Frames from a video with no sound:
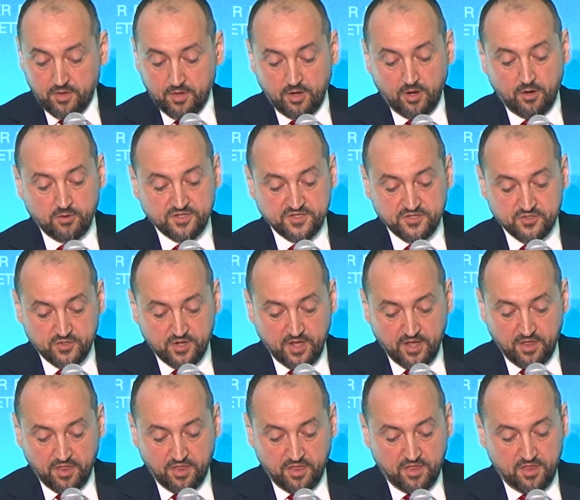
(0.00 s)
our
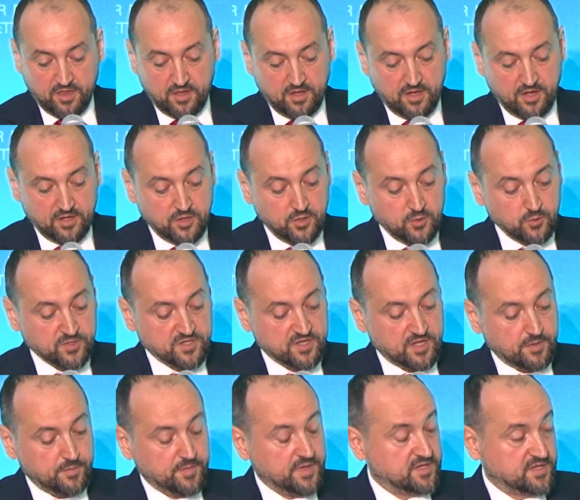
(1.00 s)
strength and use
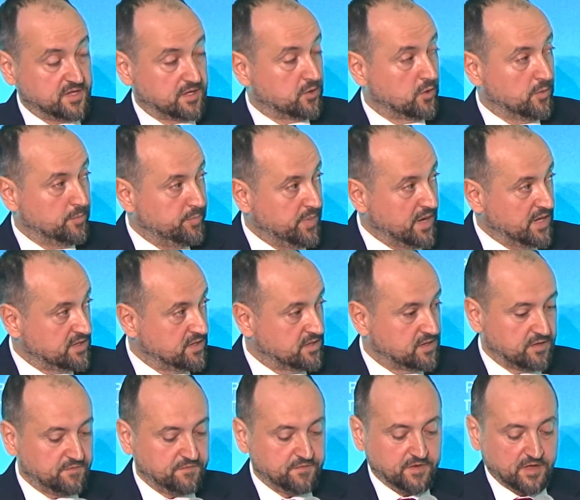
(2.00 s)
them as a
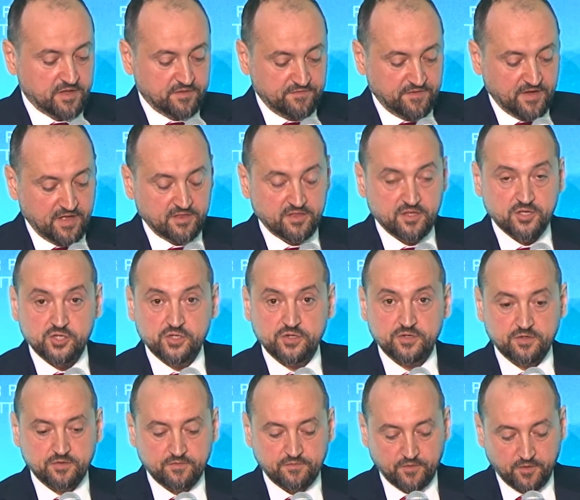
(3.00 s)
competitive advantage
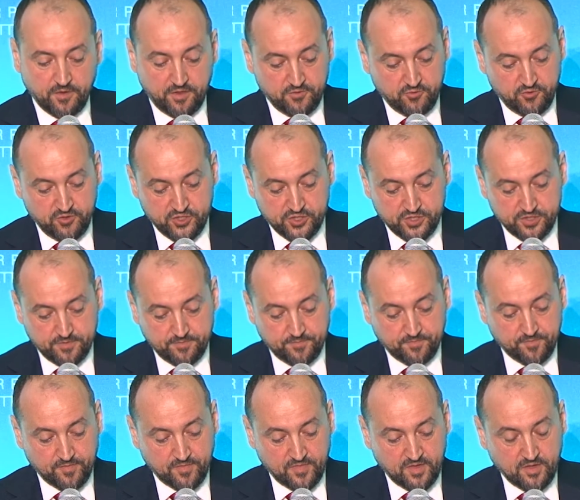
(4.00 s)
for the region,
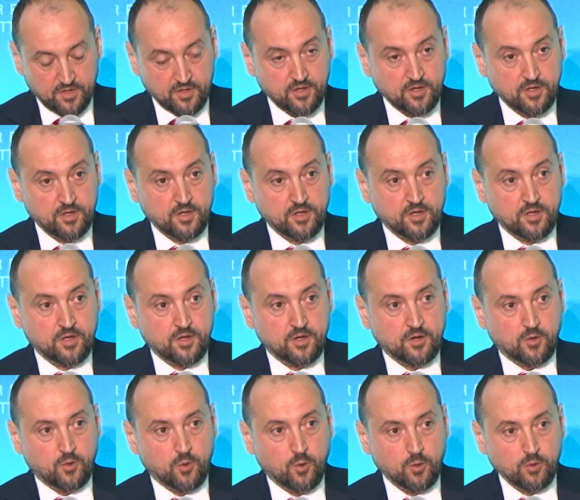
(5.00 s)

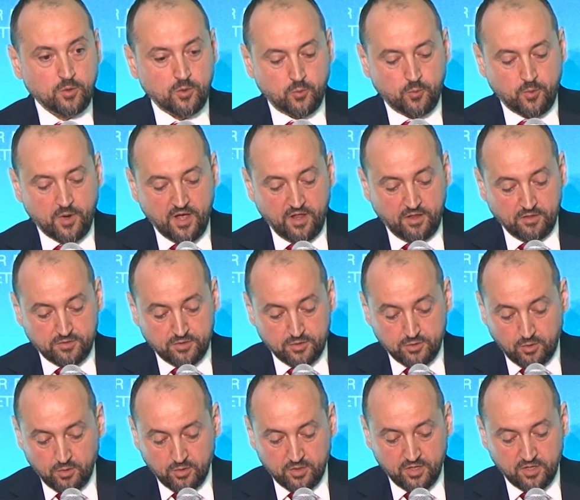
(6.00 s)
all while
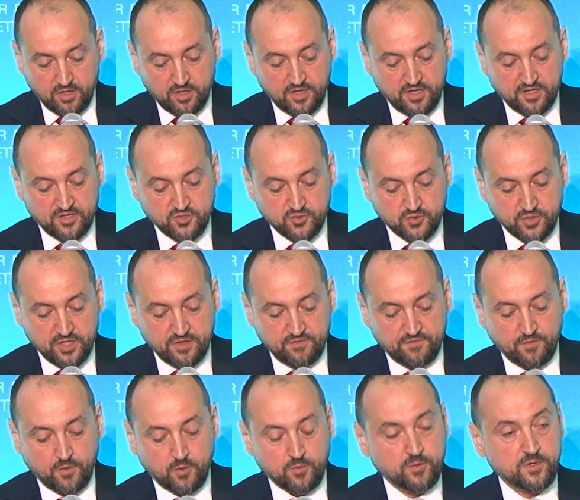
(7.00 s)
talking a
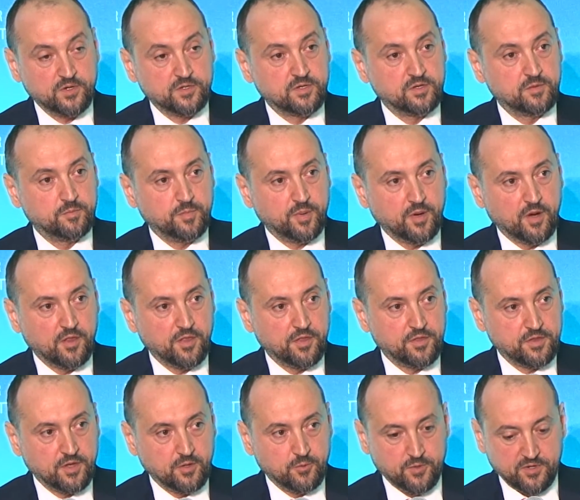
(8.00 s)
straightforward
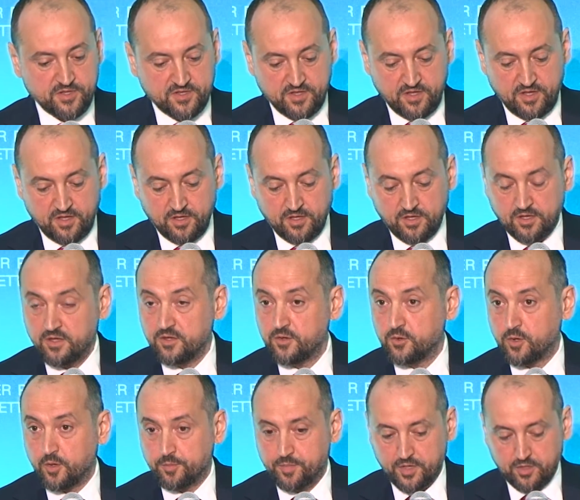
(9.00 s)
path towards the
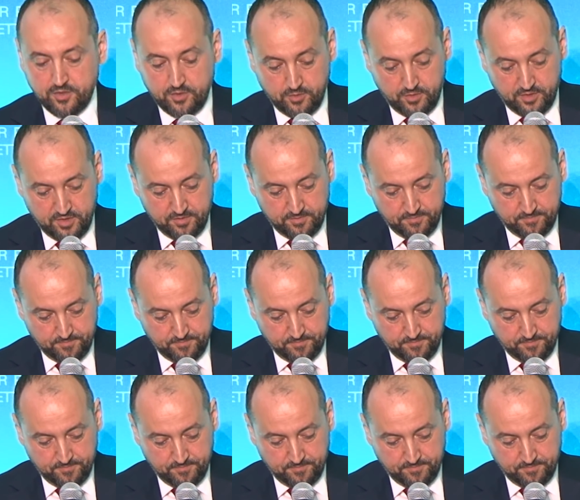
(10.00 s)
European Union.